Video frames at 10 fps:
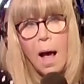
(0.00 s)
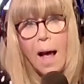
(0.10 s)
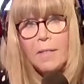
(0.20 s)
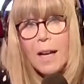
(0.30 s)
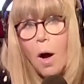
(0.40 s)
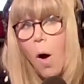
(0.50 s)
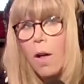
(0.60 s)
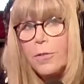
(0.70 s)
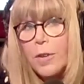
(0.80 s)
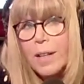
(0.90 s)
And they
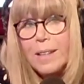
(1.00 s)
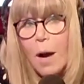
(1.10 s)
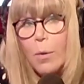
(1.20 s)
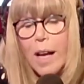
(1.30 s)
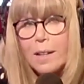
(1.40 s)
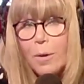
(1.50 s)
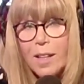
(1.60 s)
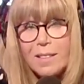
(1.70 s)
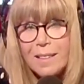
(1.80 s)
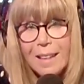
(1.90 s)
all said, no, we had no
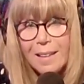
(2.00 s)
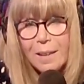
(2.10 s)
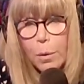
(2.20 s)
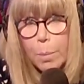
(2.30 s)
idea there